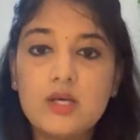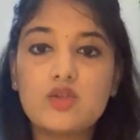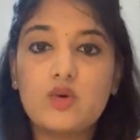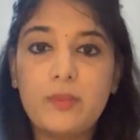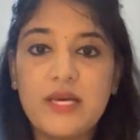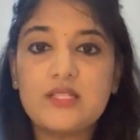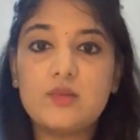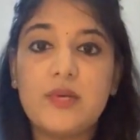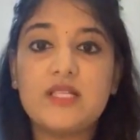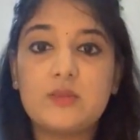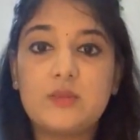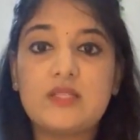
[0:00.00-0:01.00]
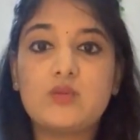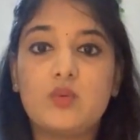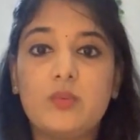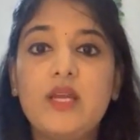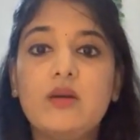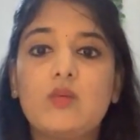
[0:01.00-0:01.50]
So best
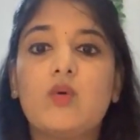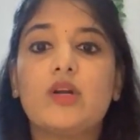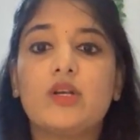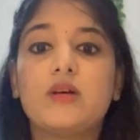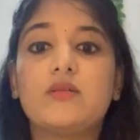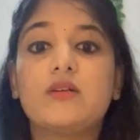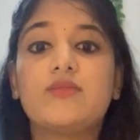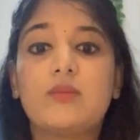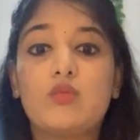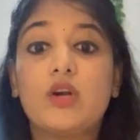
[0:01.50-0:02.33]
would be what from